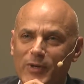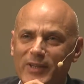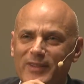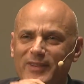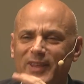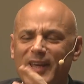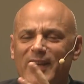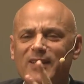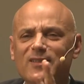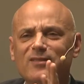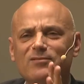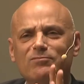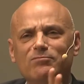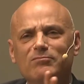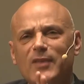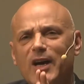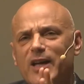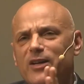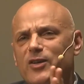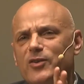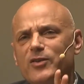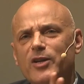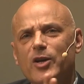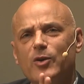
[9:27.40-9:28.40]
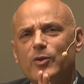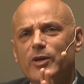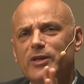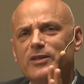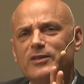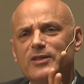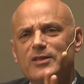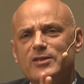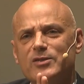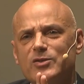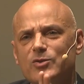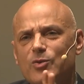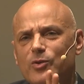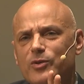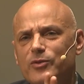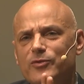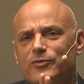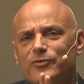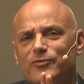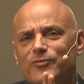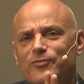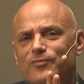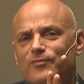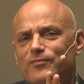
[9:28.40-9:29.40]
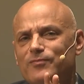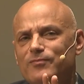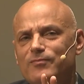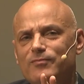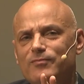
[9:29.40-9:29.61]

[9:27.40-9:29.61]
But then, I don't know, it didn't sort of